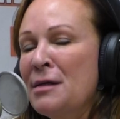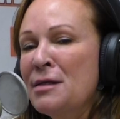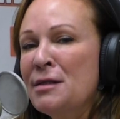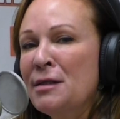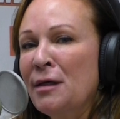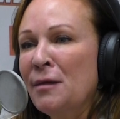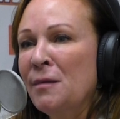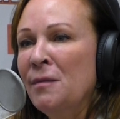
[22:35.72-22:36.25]

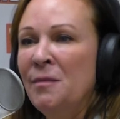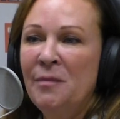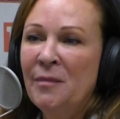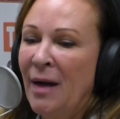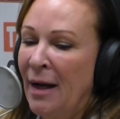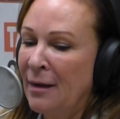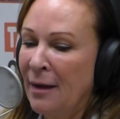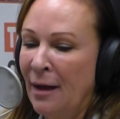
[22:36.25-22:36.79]
So
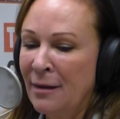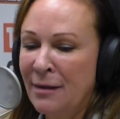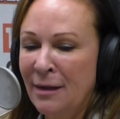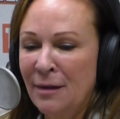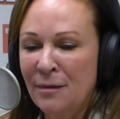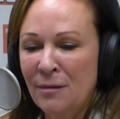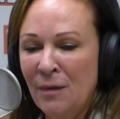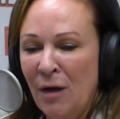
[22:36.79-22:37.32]
I
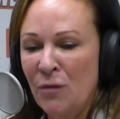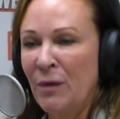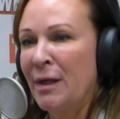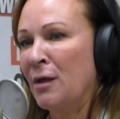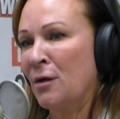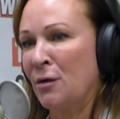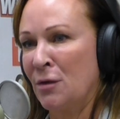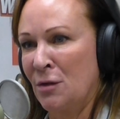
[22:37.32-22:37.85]
think, have we
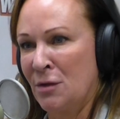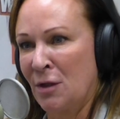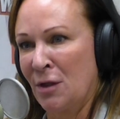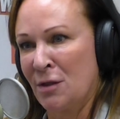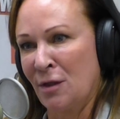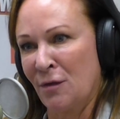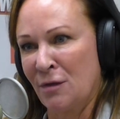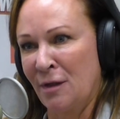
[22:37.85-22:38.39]
introduced
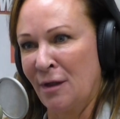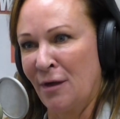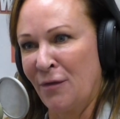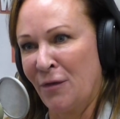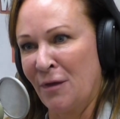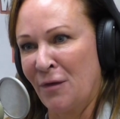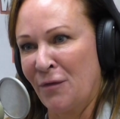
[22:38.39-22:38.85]
ourselves enough for the